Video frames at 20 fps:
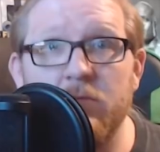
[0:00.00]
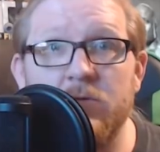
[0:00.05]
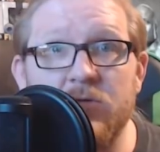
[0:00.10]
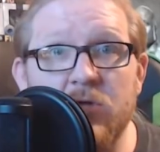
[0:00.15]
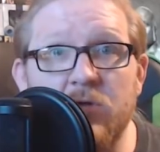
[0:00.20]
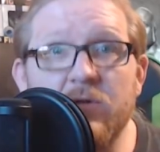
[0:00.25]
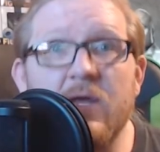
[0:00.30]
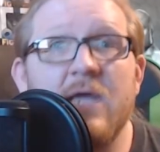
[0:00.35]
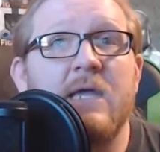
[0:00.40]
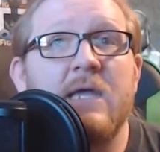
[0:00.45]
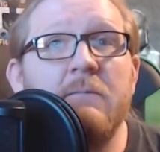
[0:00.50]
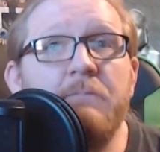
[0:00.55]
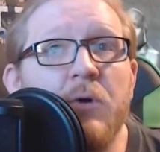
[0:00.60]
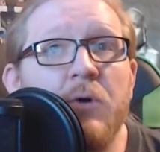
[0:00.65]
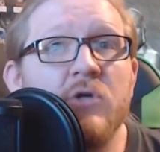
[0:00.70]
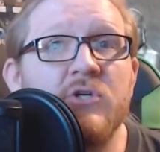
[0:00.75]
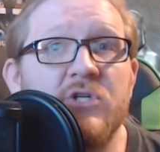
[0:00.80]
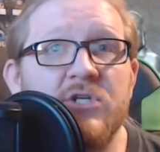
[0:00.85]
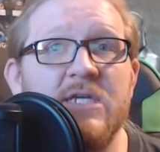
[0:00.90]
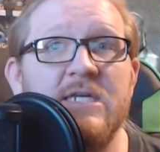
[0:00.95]
So they can
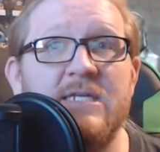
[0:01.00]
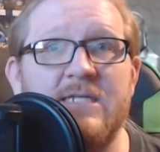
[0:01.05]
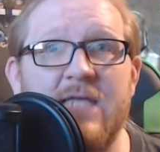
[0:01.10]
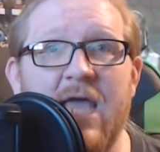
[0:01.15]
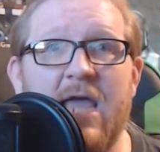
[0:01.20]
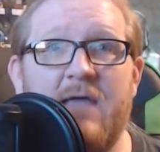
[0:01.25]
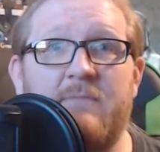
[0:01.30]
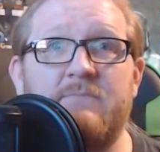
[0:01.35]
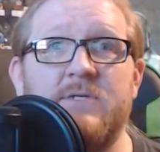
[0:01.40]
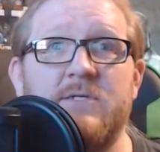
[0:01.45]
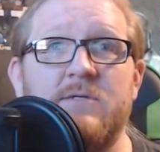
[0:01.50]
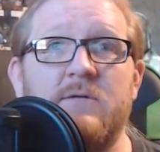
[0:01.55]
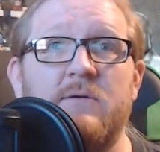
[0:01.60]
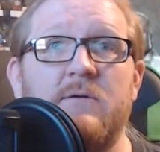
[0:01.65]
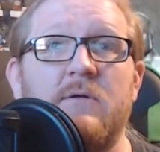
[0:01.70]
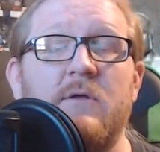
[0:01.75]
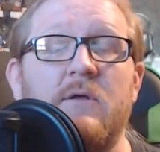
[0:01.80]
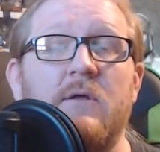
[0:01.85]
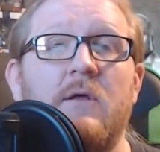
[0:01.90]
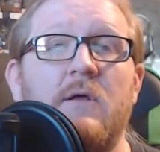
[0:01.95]
push these games.
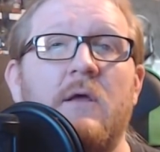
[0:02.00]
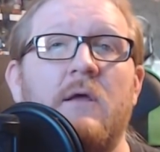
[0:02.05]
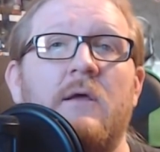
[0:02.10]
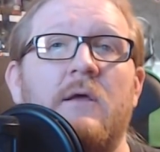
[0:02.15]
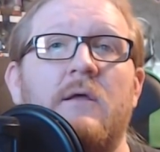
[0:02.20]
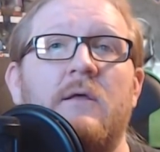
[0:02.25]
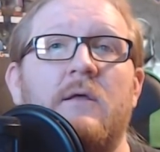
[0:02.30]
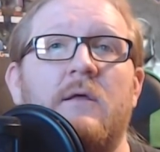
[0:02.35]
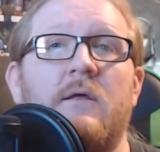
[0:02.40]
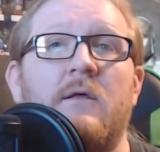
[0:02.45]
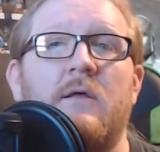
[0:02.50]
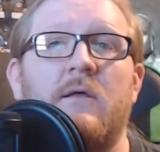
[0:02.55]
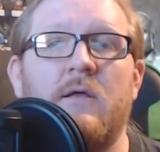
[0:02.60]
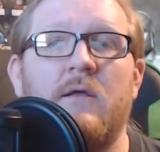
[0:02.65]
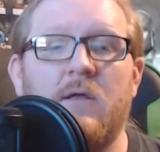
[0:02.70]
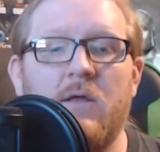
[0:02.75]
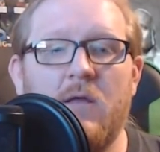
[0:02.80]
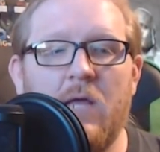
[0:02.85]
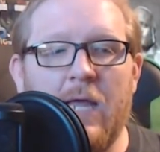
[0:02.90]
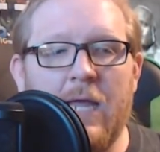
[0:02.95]

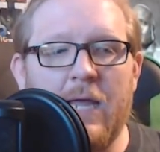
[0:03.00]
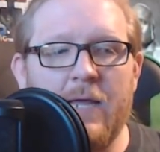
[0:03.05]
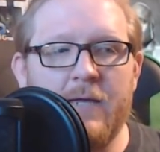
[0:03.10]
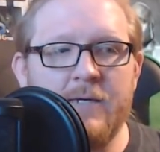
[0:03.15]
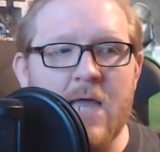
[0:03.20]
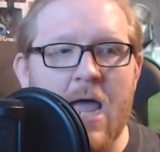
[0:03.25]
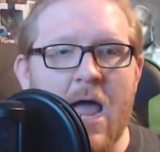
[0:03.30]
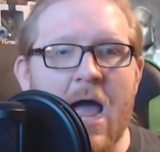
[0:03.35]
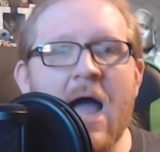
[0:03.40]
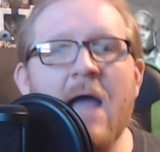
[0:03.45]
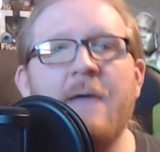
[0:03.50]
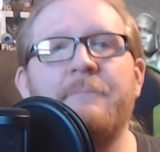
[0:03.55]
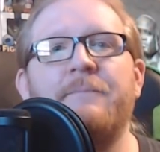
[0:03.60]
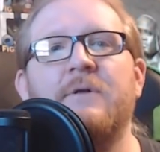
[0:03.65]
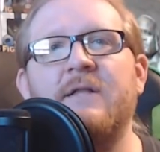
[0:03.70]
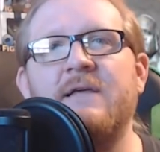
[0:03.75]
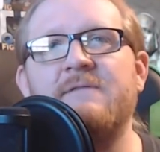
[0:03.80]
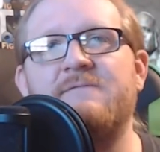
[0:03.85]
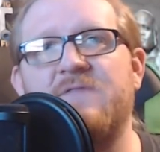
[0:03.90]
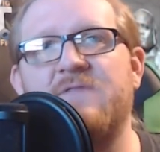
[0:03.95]
And I
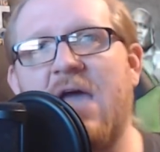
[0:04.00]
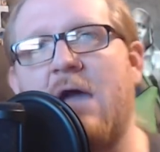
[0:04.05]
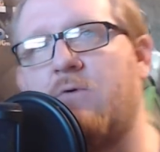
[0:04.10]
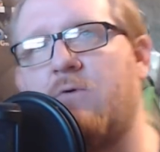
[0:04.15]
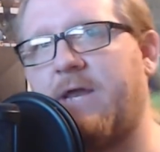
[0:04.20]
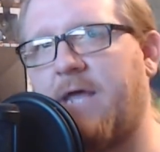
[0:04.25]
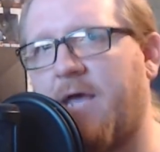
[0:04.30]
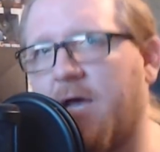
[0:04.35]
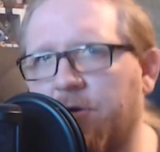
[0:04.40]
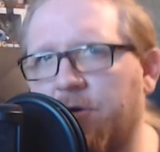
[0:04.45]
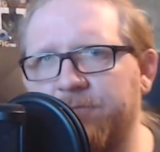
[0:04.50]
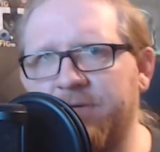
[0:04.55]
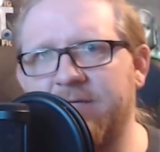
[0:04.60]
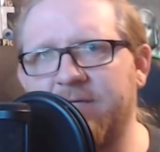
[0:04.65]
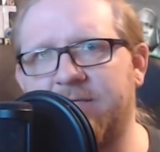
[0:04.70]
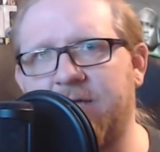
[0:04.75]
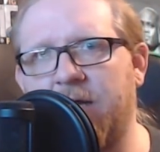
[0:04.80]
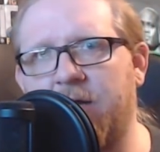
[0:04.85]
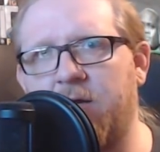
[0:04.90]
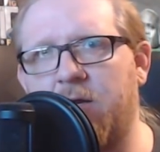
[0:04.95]
believe that would help
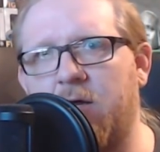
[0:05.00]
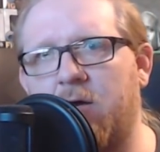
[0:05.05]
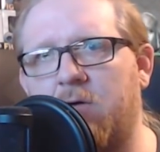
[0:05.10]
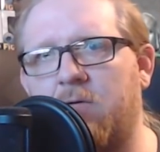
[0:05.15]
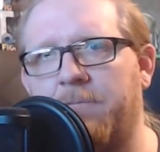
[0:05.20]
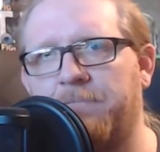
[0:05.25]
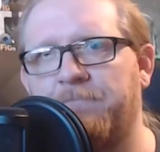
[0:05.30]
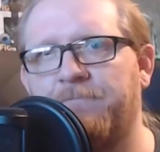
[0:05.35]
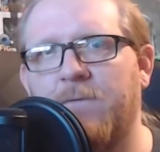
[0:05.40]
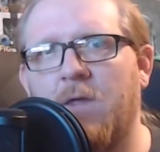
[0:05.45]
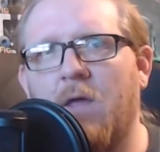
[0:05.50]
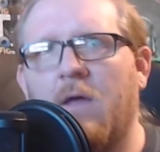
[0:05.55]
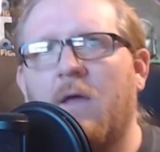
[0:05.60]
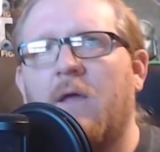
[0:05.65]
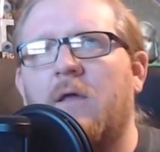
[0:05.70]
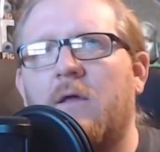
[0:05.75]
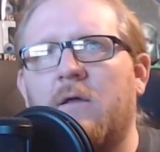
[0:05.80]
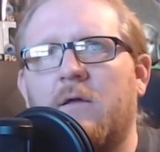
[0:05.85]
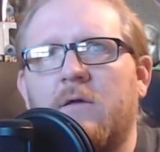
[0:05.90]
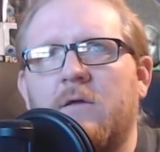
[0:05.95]
Nintendo
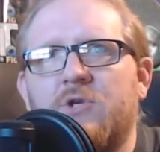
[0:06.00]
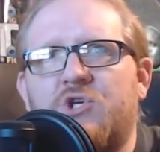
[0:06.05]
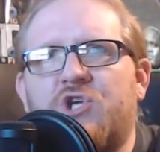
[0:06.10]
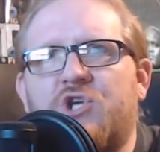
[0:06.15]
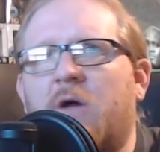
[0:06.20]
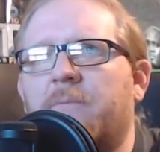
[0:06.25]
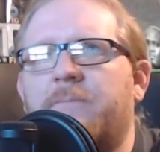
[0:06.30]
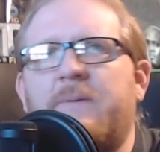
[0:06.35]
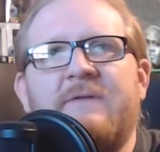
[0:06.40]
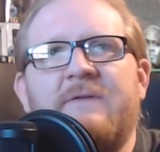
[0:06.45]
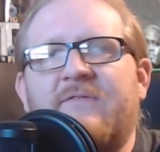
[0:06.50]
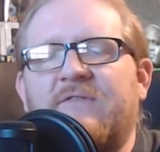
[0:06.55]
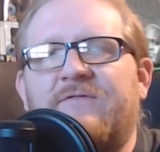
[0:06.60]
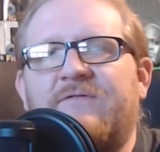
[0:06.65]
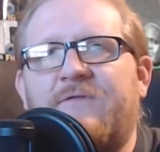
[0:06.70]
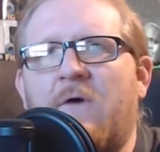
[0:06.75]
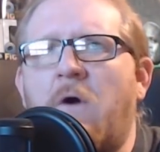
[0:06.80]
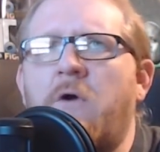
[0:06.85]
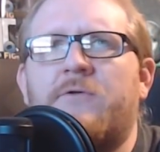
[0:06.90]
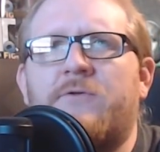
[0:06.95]
jump even
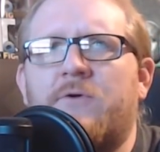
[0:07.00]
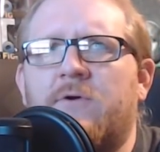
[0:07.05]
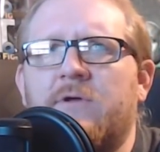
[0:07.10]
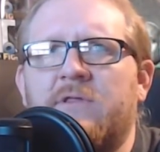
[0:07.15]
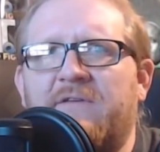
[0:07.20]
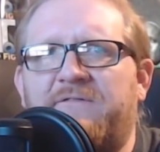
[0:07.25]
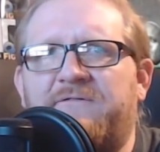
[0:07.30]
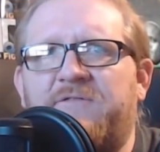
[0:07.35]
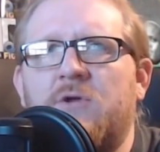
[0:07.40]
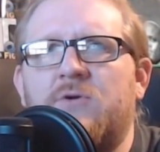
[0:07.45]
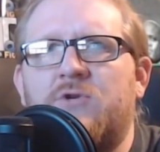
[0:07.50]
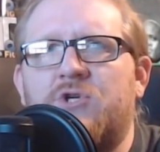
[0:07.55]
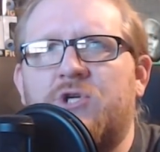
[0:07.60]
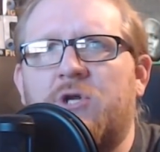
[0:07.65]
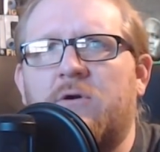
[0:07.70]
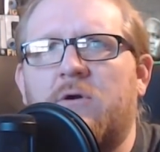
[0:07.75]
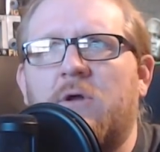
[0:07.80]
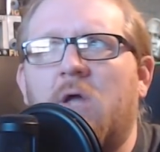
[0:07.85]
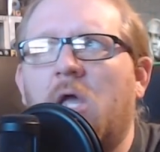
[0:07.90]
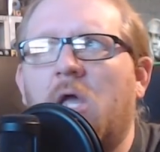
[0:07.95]
farther in the
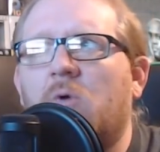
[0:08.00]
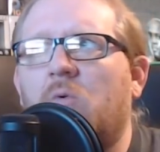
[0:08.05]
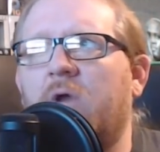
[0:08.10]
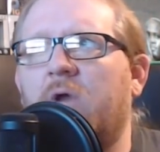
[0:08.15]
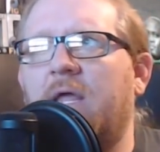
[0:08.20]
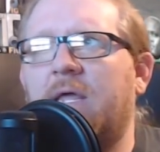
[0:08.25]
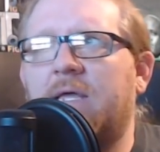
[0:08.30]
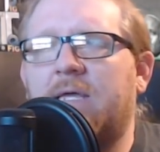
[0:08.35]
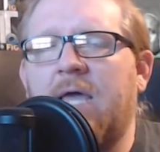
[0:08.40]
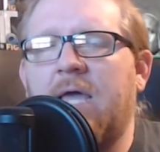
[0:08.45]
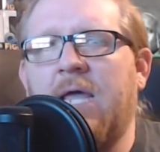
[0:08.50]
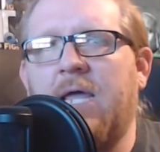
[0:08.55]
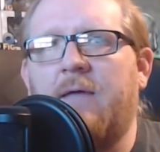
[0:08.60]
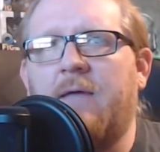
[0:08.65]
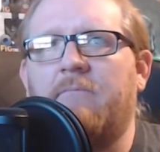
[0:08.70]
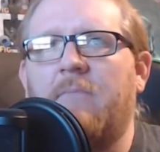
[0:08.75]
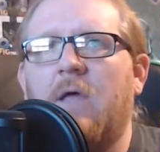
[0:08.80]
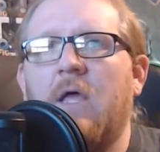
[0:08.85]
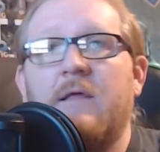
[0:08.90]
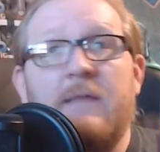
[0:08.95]
future when it
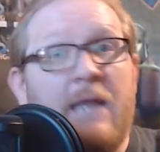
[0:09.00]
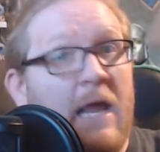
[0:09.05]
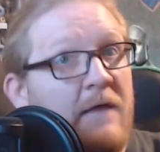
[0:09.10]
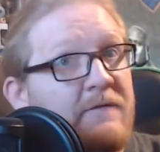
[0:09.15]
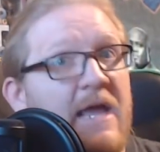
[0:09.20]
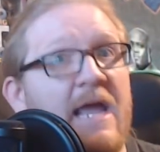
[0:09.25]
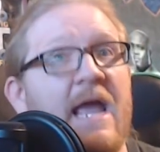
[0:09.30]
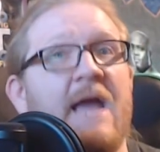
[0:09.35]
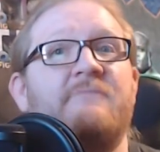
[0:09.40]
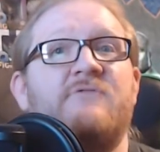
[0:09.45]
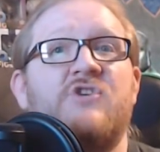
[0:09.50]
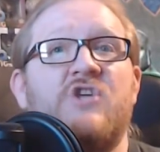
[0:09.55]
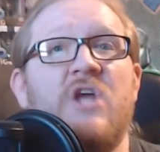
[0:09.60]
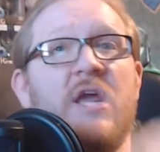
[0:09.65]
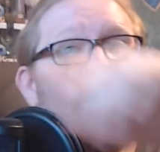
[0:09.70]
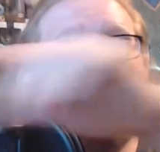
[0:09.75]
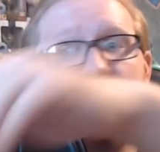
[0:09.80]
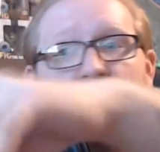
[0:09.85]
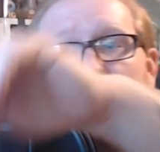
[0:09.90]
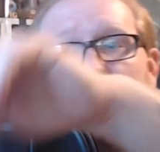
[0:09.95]
came. Now, they have
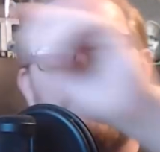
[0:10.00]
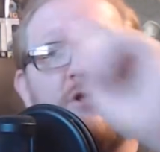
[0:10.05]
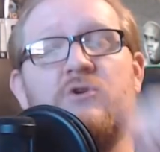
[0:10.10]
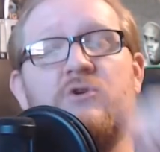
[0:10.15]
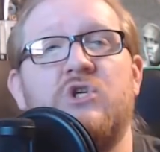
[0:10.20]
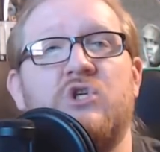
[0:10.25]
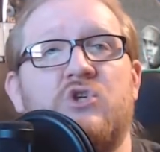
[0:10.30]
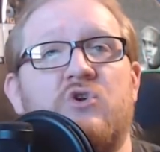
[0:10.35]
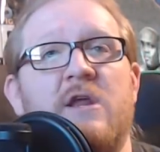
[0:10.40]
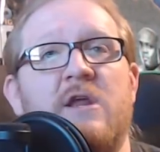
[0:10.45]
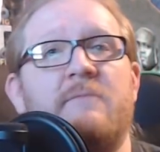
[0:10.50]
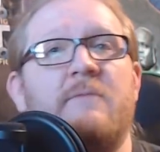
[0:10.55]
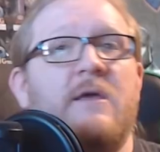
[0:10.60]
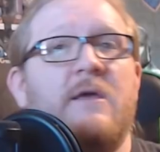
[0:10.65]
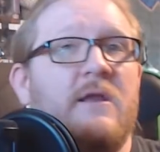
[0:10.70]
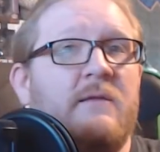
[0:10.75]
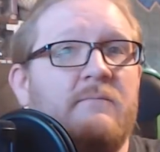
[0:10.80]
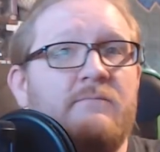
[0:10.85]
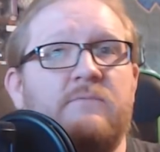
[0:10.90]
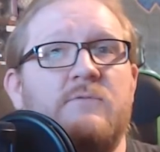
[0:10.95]
changed with you
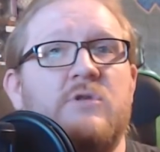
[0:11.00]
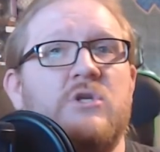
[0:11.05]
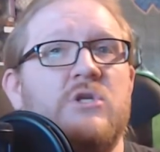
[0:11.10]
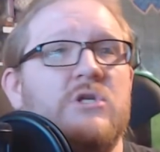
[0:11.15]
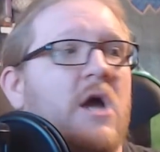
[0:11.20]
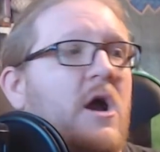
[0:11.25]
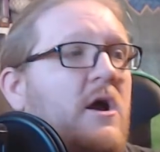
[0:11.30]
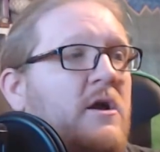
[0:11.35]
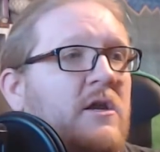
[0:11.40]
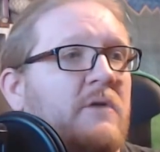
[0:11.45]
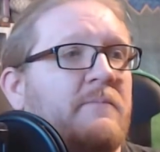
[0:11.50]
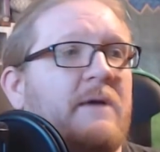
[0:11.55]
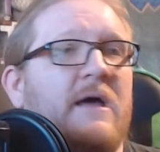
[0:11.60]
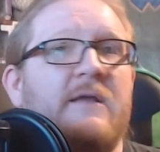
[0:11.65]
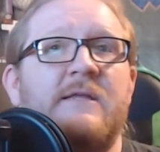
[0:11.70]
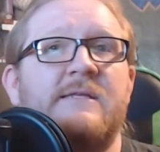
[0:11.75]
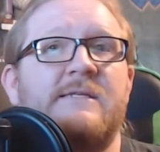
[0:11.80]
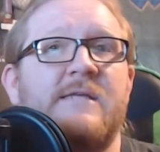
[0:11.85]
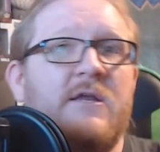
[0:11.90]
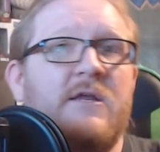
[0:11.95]
streaming and talking
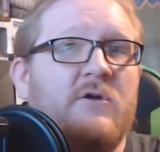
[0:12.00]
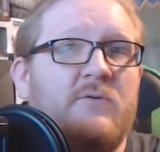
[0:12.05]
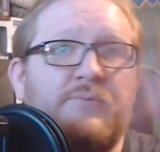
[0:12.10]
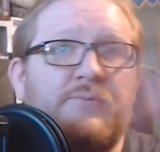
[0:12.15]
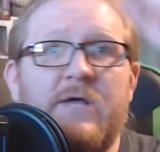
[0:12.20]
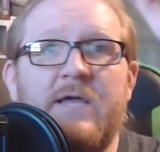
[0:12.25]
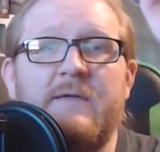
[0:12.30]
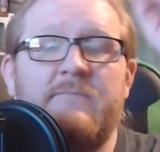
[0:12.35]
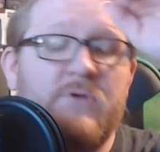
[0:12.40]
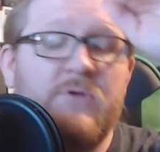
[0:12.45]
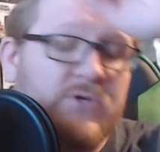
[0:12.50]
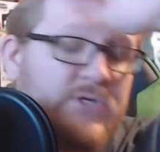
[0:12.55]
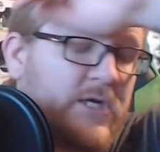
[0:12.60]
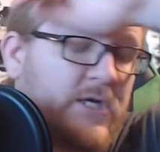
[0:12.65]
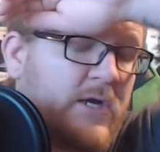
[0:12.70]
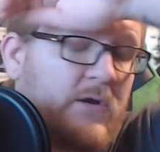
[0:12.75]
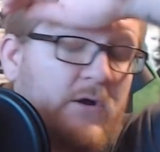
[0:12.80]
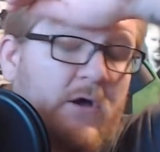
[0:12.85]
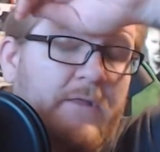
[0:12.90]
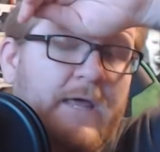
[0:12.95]
about Nintendo and playing
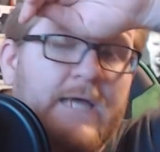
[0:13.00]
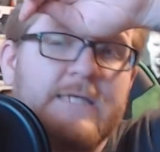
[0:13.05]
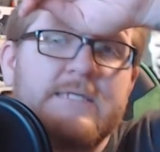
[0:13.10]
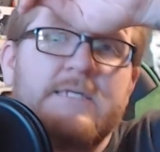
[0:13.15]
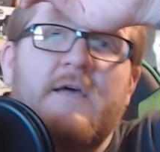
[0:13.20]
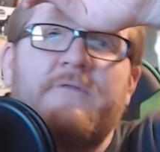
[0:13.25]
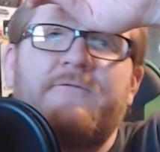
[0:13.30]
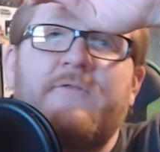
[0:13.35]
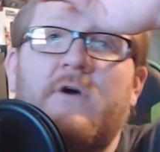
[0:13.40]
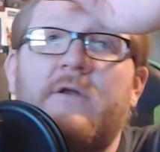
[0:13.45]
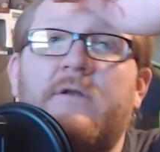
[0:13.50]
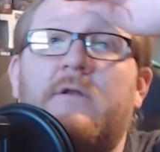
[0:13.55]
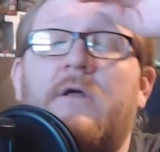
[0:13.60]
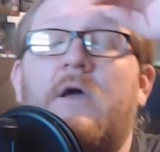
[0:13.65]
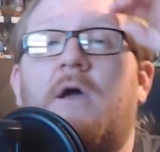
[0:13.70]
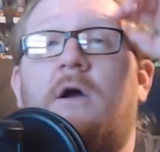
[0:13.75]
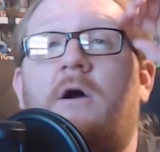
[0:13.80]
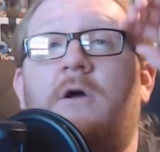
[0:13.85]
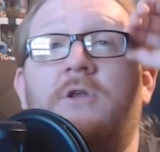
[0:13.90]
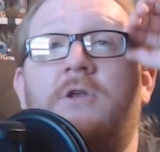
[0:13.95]
music and all that stuff on
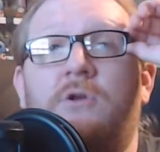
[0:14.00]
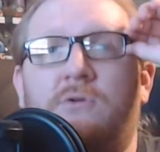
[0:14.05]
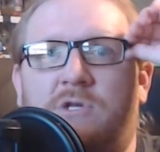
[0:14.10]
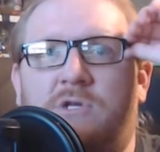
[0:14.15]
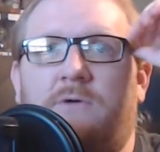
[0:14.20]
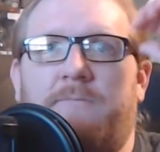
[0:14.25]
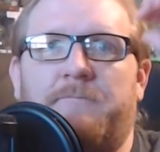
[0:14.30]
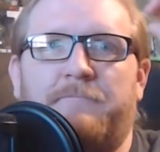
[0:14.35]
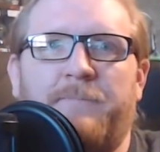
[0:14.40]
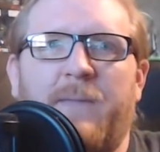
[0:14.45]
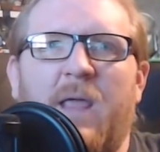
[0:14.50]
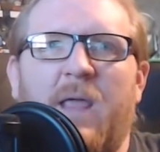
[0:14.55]
YouTube.